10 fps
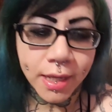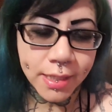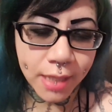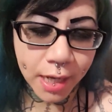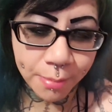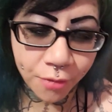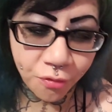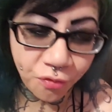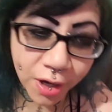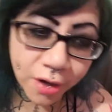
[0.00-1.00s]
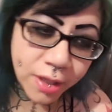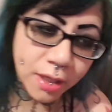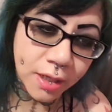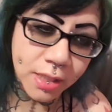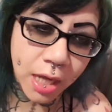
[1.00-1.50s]
It's taken me a very
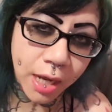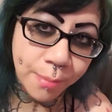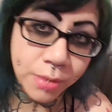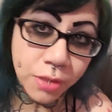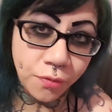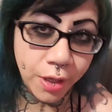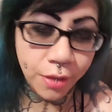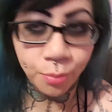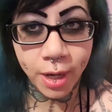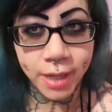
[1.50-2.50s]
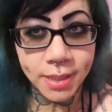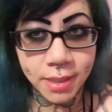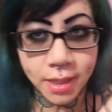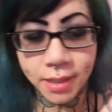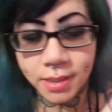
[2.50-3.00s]
long time to find the right design.